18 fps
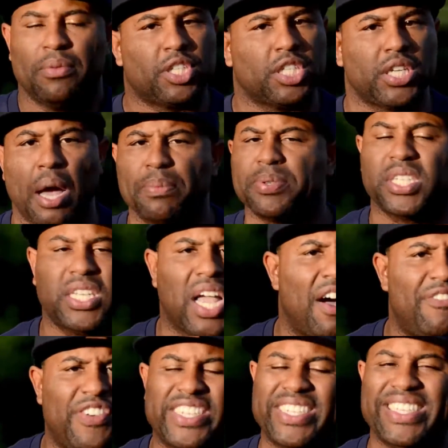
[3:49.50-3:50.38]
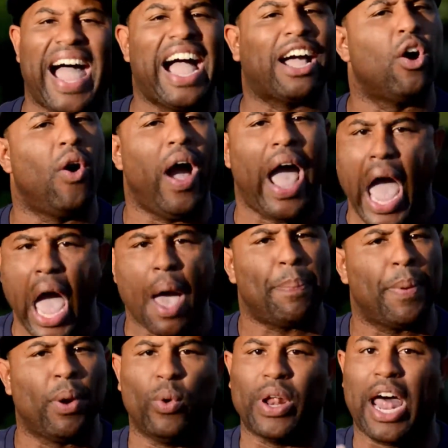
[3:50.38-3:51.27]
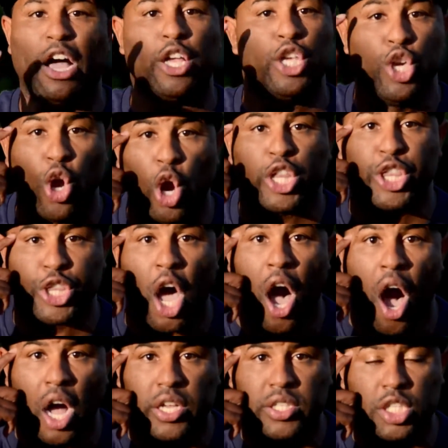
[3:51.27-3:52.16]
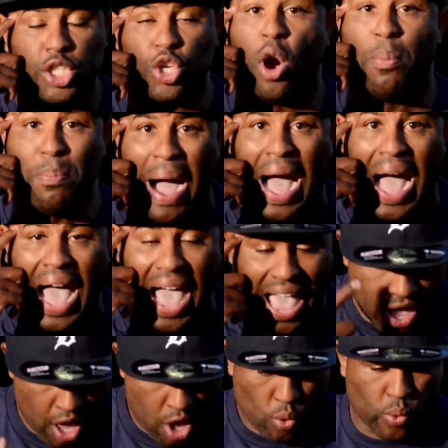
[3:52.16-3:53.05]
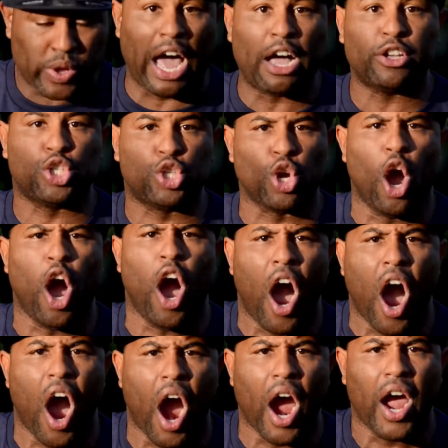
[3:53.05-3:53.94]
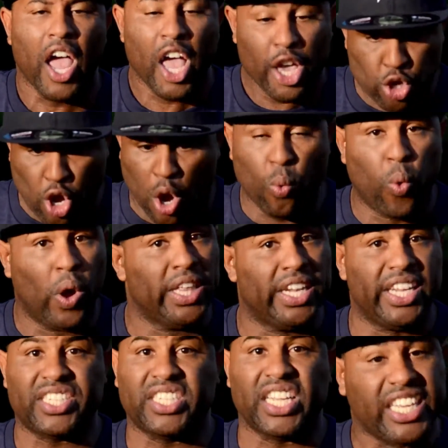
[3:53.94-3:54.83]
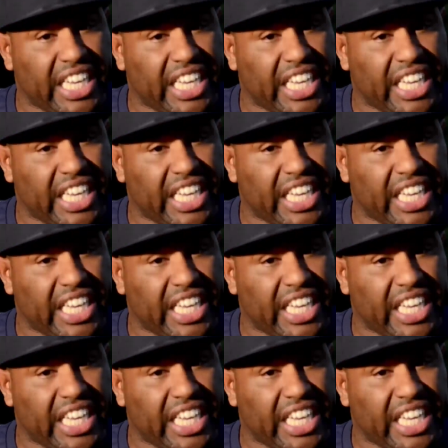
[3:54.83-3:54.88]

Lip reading: Some stuff is not going to happen without your thoughts, your mind, without your heart, your willingness